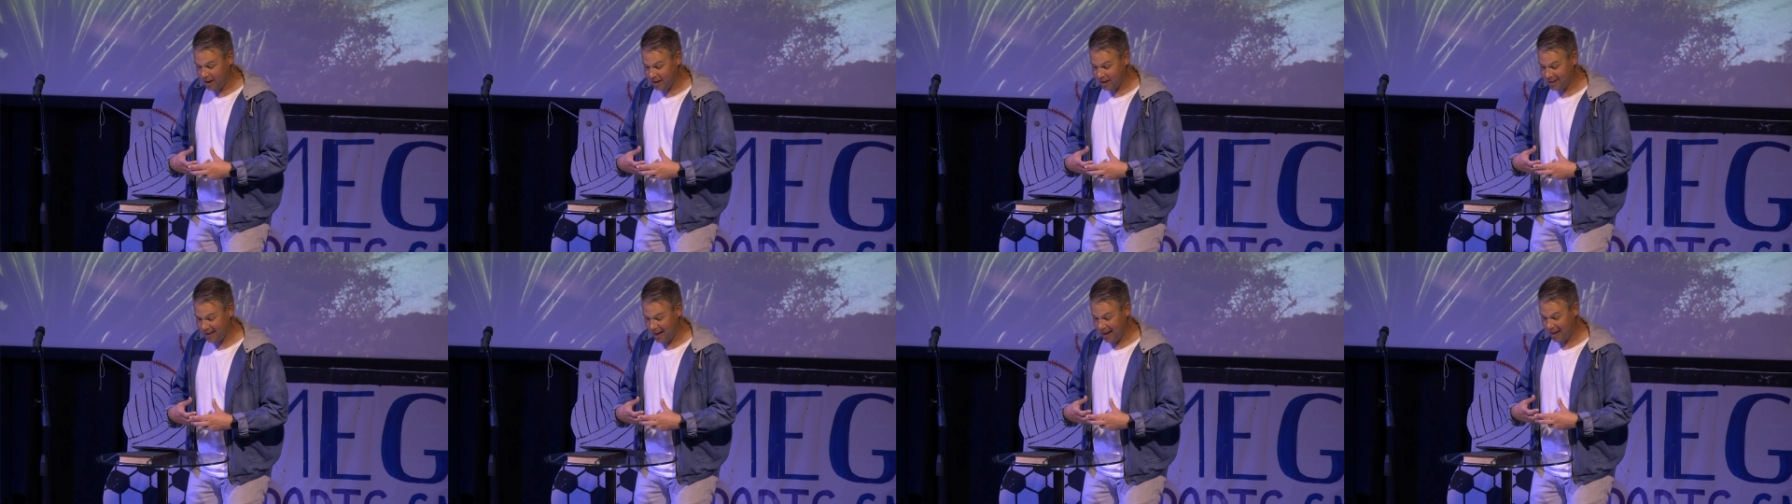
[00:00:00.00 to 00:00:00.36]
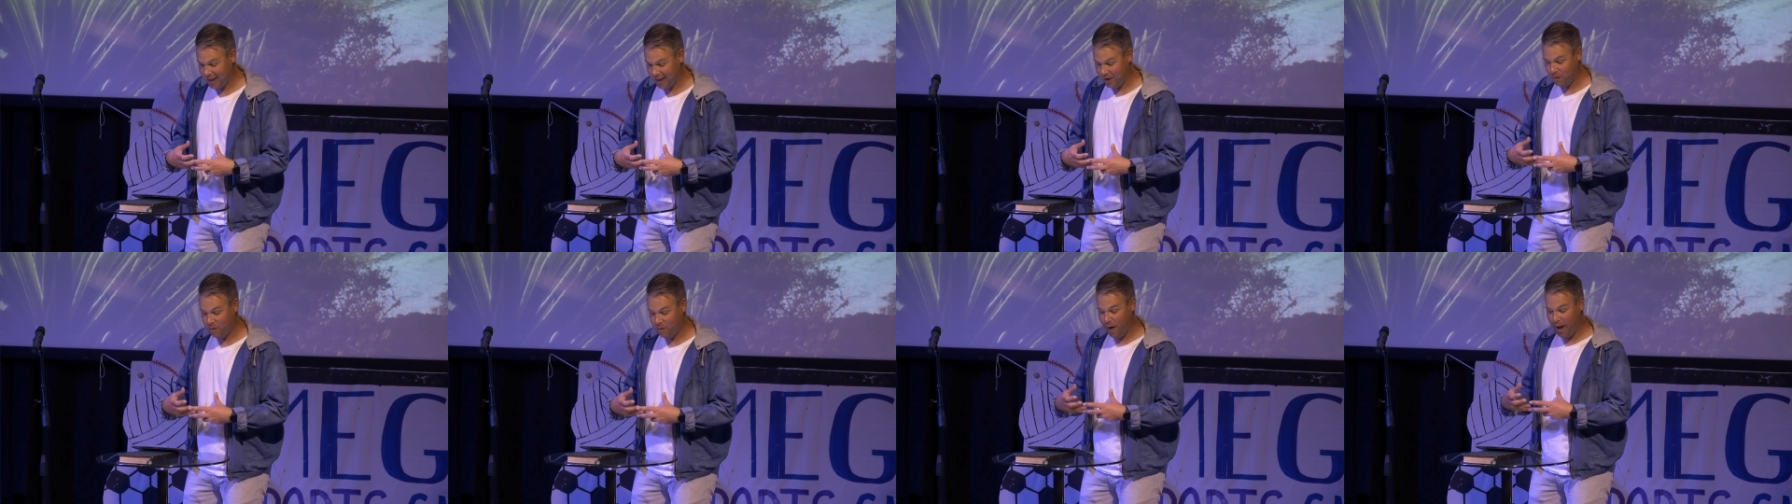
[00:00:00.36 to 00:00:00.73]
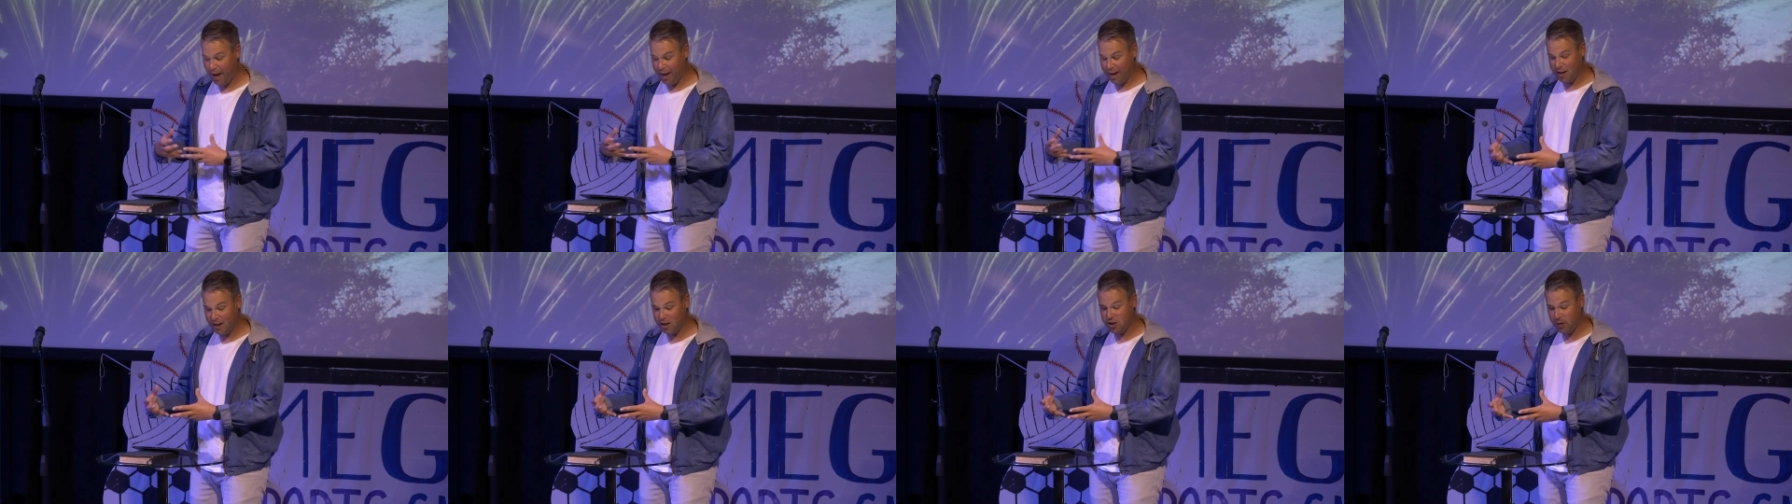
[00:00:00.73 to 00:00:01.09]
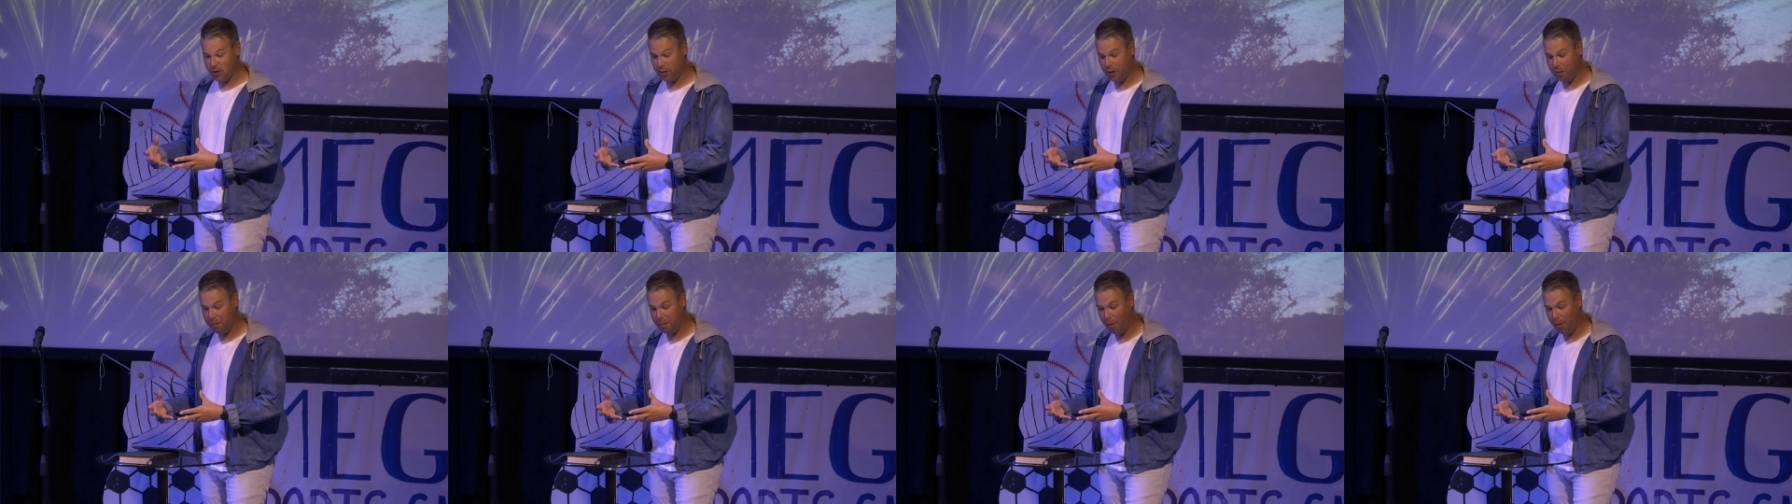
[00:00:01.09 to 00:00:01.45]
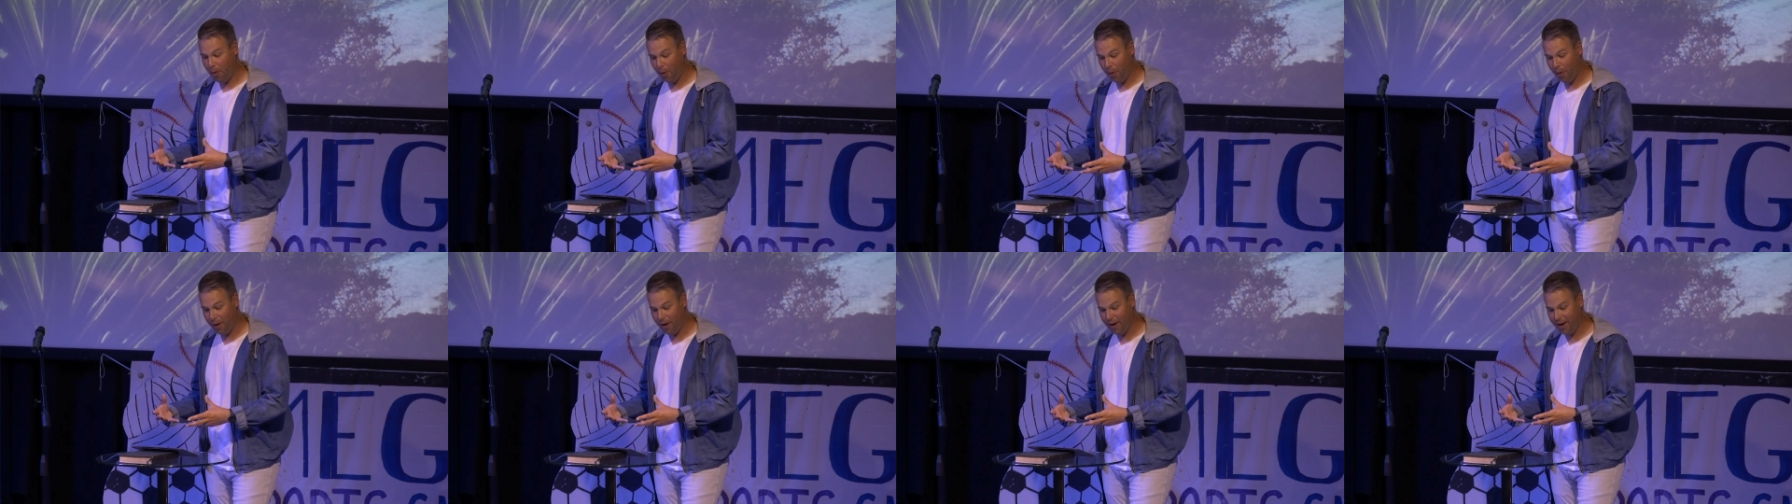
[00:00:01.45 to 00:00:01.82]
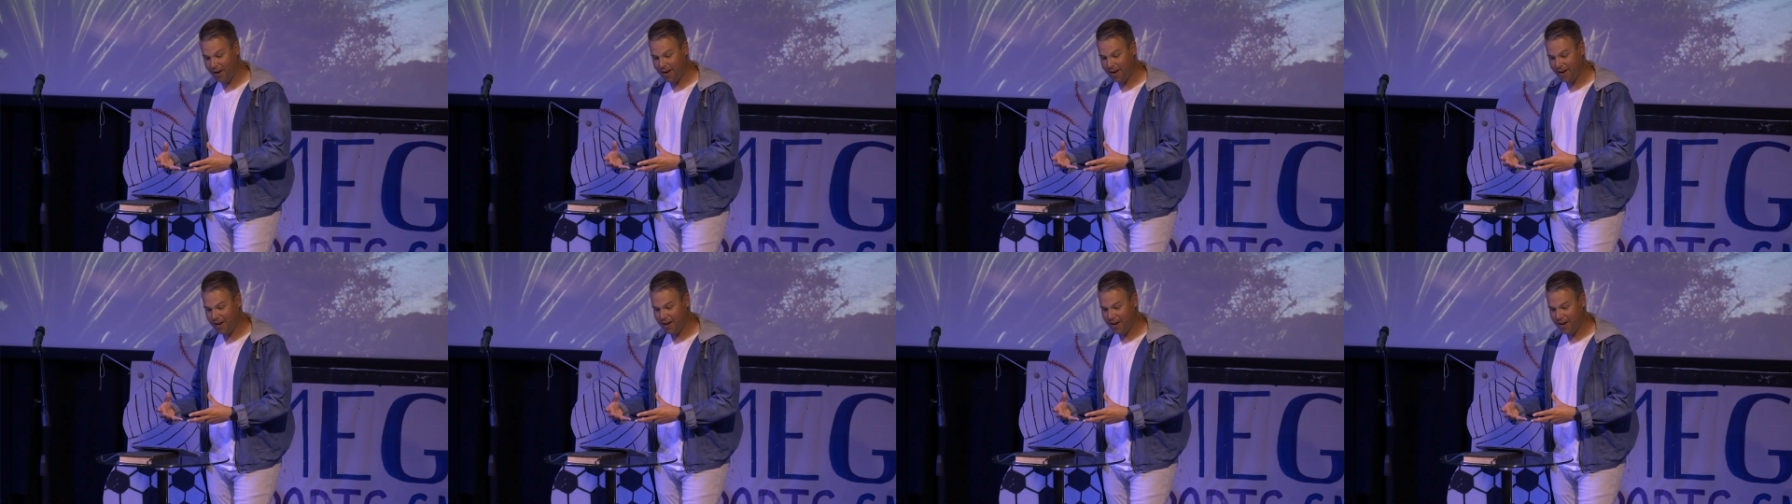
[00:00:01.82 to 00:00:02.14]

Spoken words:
take advantage of the poor,